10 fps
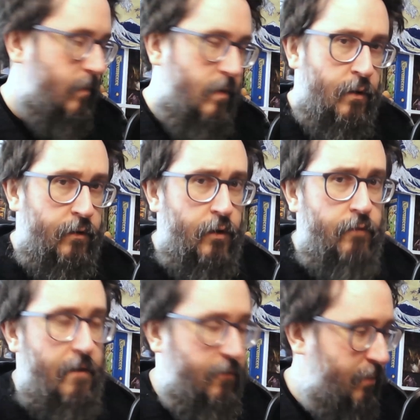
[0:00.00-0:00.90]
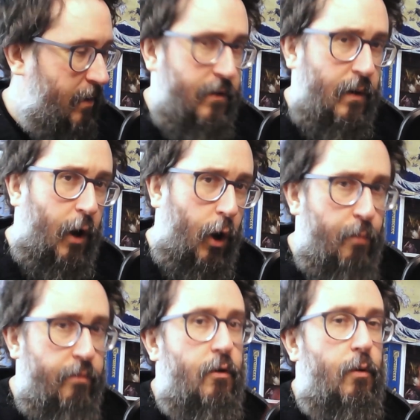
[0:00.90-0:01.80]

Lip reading: So it's good reference material. Even though I homebrew